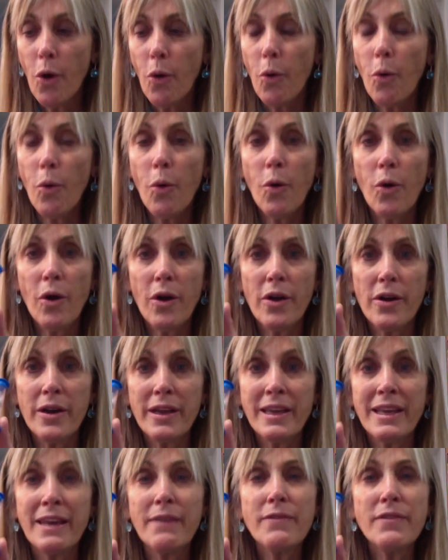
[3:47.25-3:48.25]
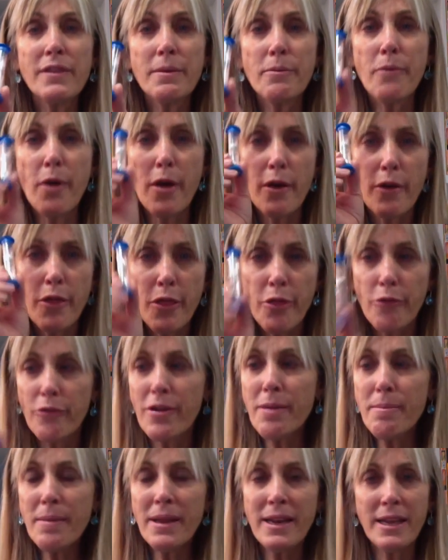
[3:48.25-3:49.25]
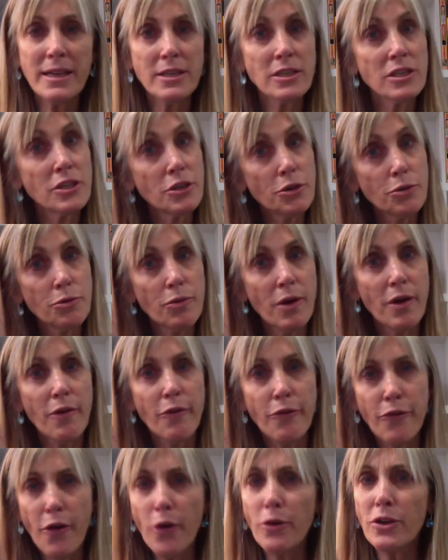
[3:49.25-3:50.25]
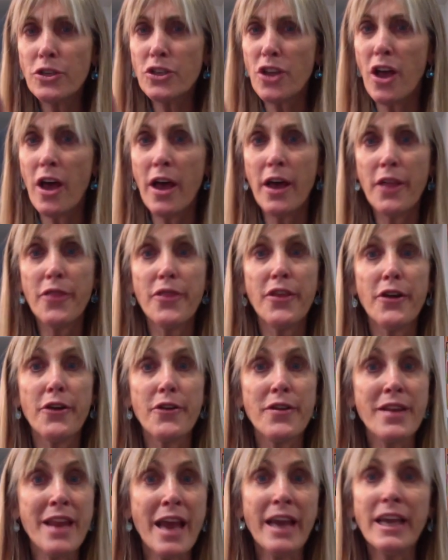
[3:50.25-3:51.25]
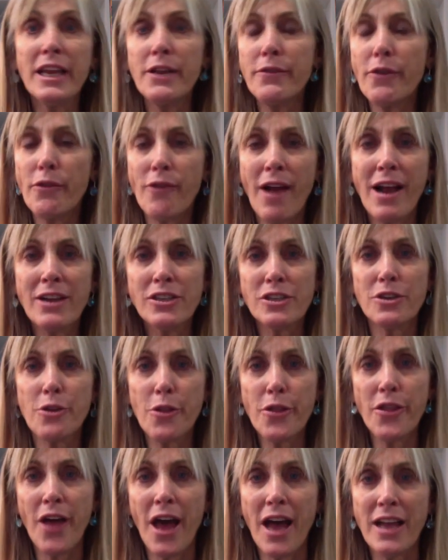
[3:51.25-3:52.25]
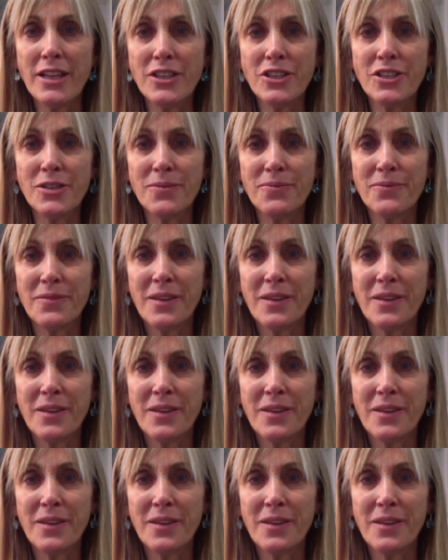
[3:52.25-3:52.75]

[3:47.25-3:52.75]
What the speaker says: or give them 3 minutes to focus on their negative, irrational thoughts,